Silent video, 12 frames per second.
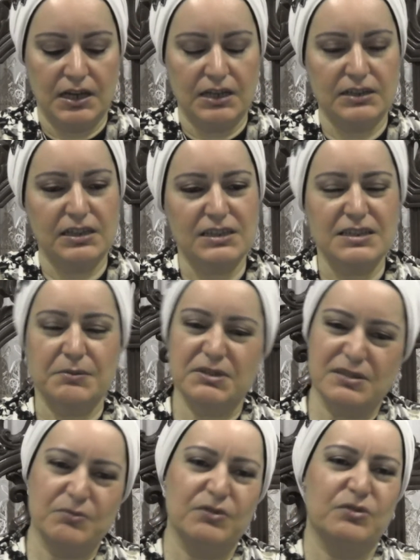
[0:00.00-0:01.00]
He tells him, I
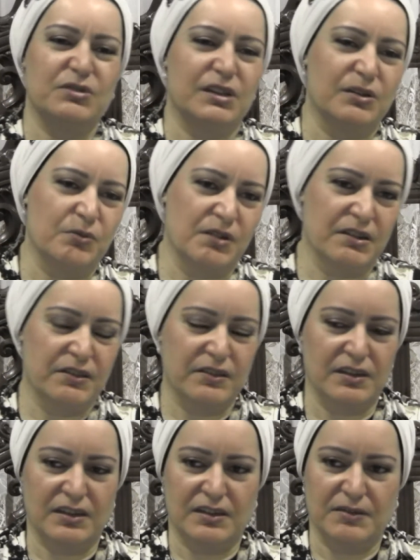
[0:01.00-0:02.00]
just want to tell you one
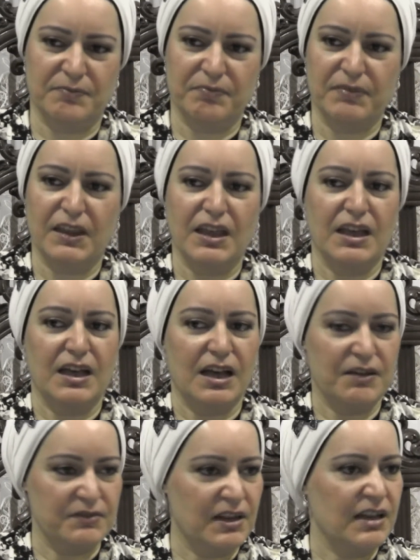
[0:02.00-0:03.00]
thing
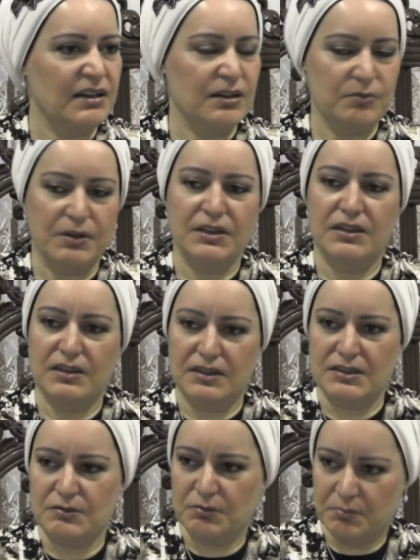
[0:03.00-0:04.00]
after 120
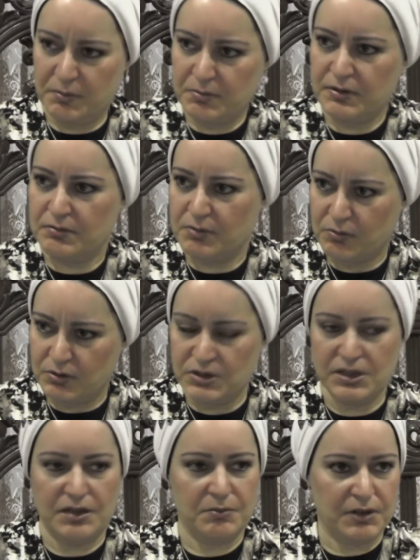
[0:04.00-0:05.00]
years when people Baruch
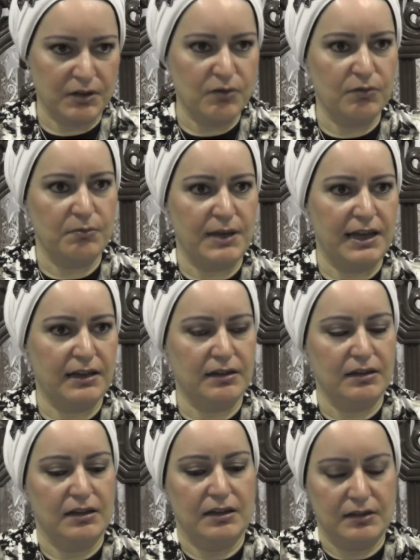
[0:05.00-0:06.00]
Hashem, they go back
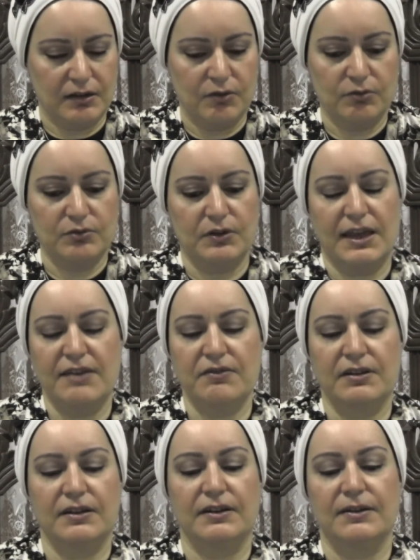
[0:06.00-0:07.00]
they go to heaven